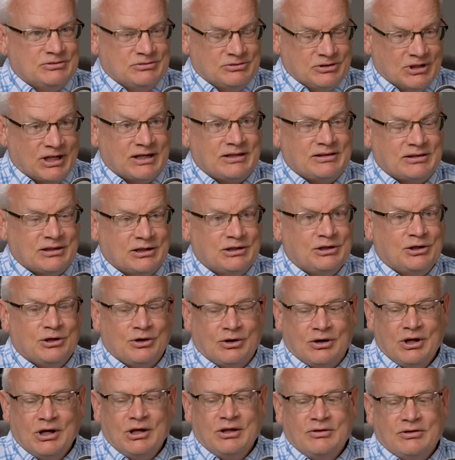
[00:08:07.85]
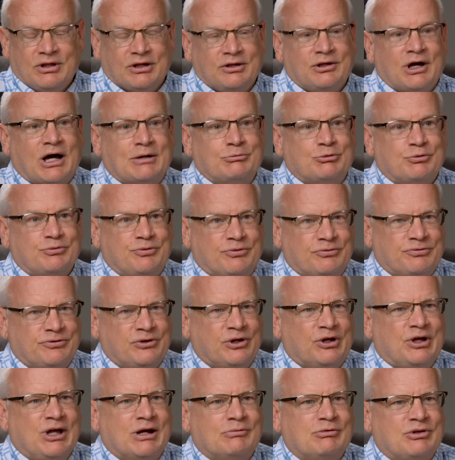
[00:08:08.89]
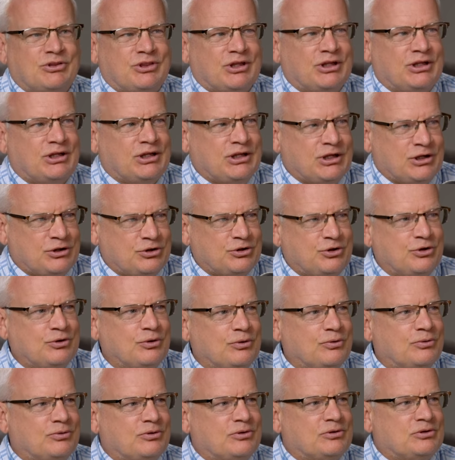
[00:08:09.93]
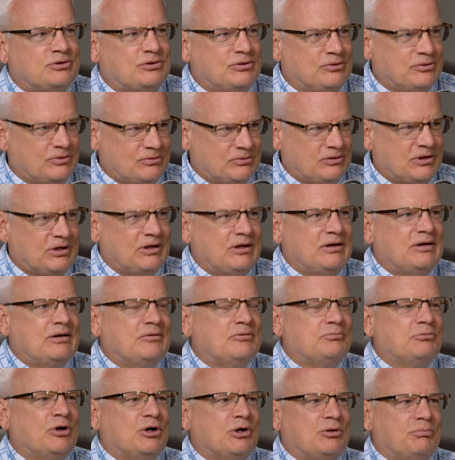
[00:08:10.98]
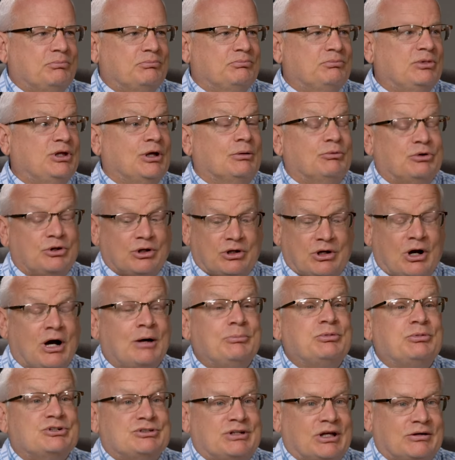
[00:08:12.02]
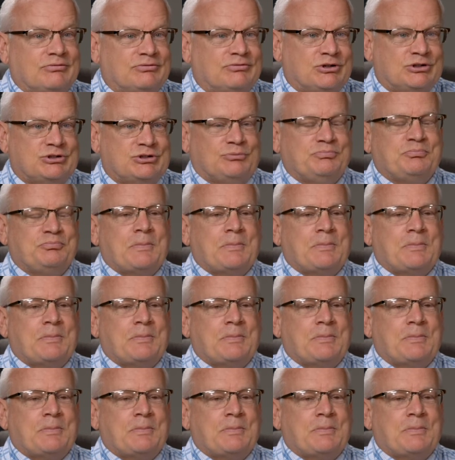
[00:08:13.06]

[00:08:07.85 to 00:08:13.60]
like thing here, that God will fulfill everything in you to be able to accomplish that vision.